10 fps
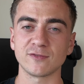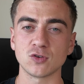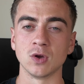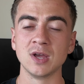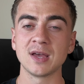If
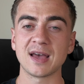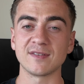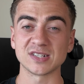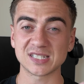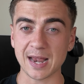you
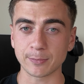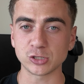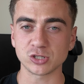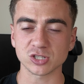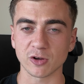have
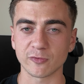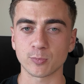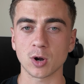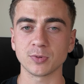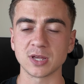established yourself
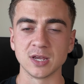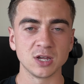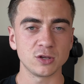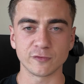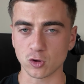properly,
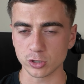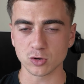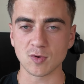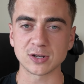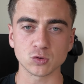you've got
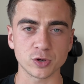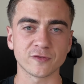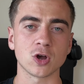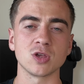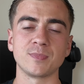your rental,
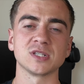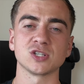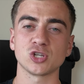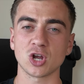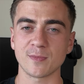you've got your
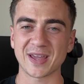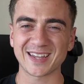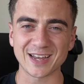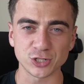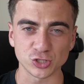business, you've got your bank
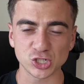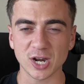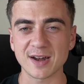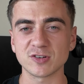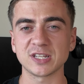account, you
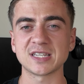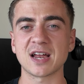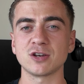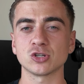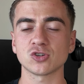shut everything
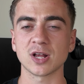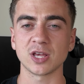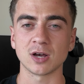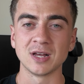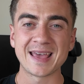down in
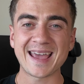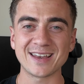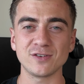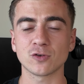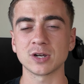Australia,
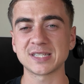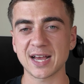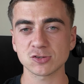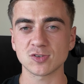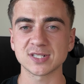and you've got a
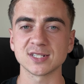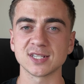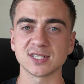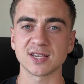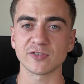tax
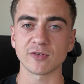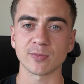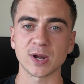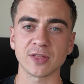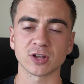residency certificate
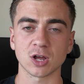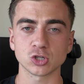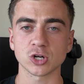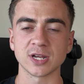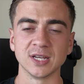from another
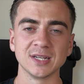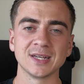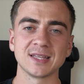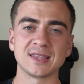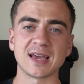country,
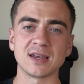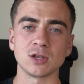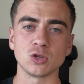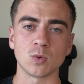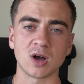then
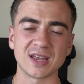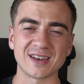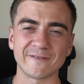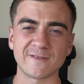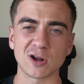you are in
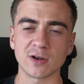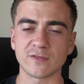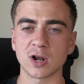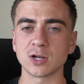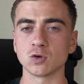a very,
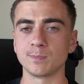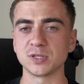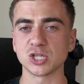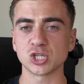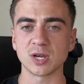very good
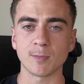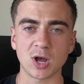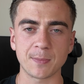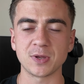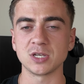position, in
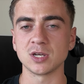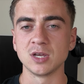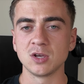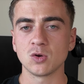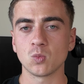my opinion,
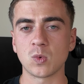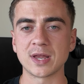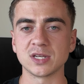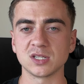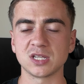
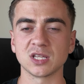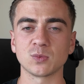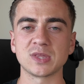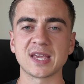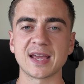when
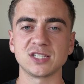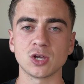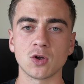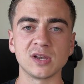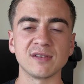dealing with the
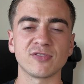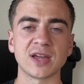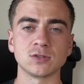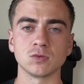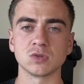ATO if
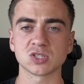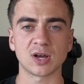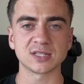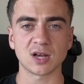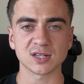they do
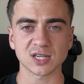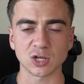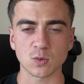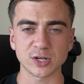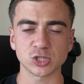decide to ask
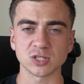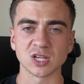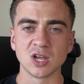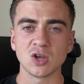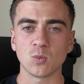any questions
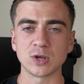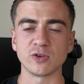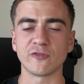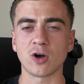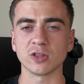when
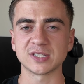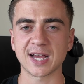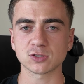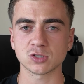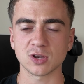you file the
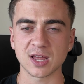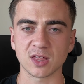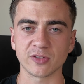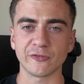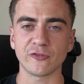tax return.
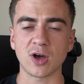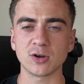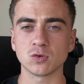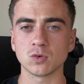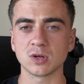Now, the
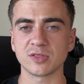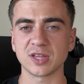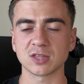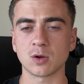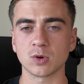final
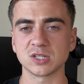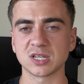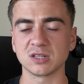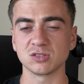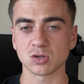thing that I wanted
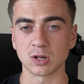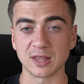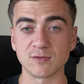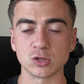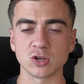to sort of
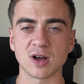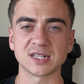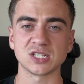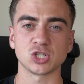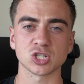leave with you
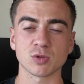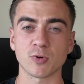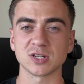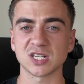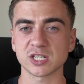guys is just the
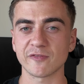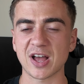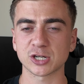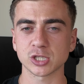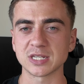process of
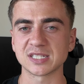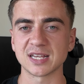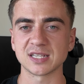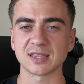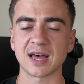actually
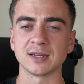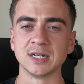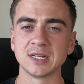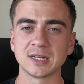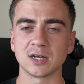seizing that
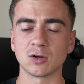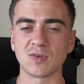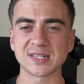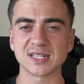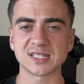
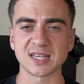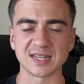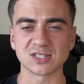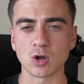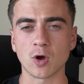residency.
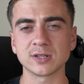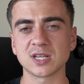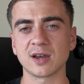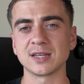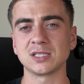It's not
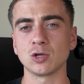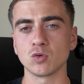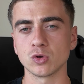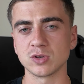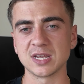done
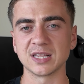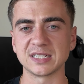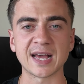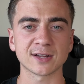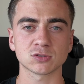until your
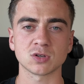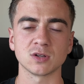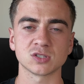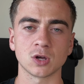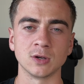yearly tax
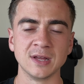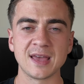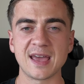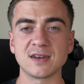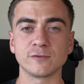return. So
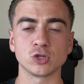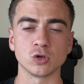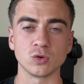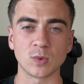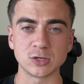end of
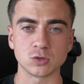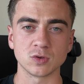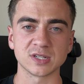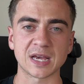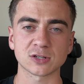June, when you do
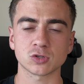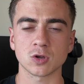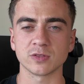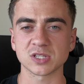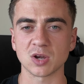your tax
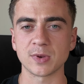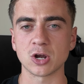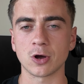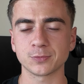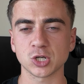return, there's going to be
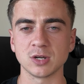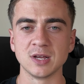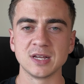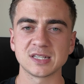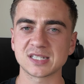an option
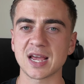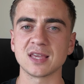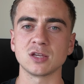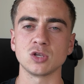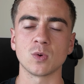to
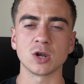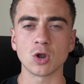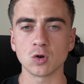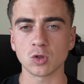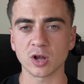say that you are
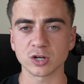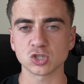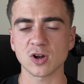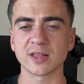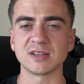no longer an
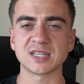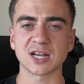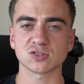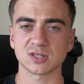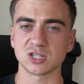Australian
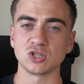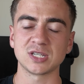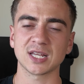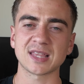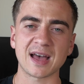tax resident. You
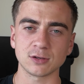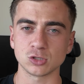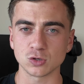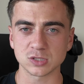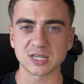tick that,
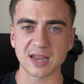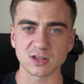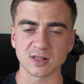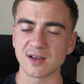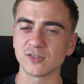you choose the date
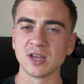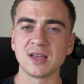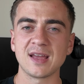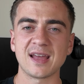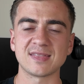you left,
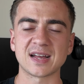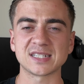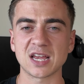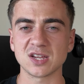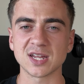and that's
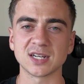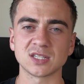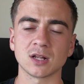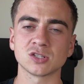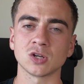how you get it
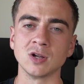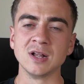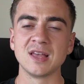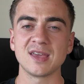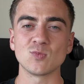done. So
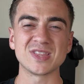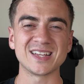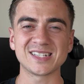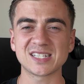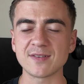
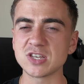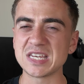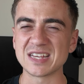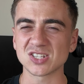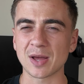within 7
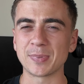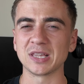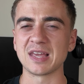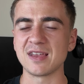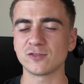years, I
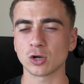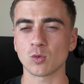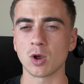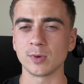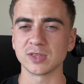believe, don't
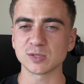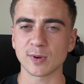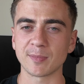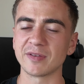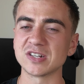quote me on this,
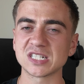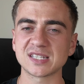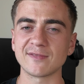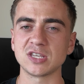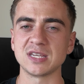but I believe it's
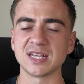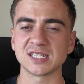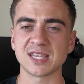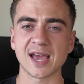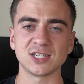7
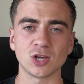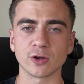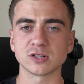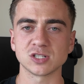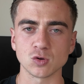years, the
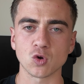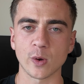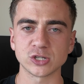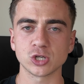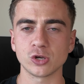ATO can still
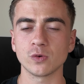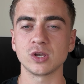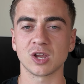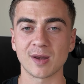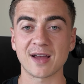question you
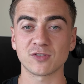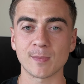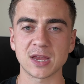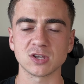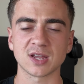and you can have to
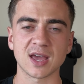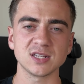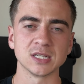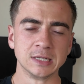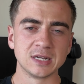make your
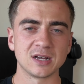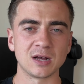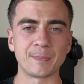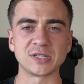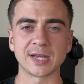case
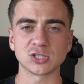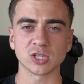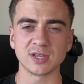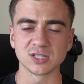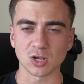potentially.